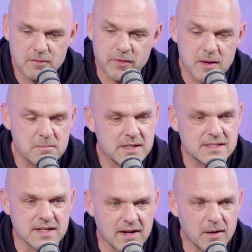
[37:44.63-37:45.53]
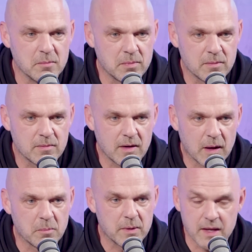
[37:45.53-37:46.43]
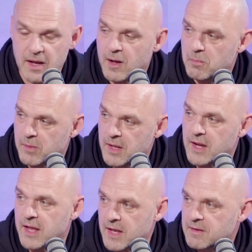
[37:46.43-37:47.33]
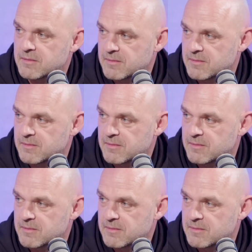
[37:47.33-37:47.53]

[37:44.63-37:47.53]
If they mess it up, I'll be I'll be in here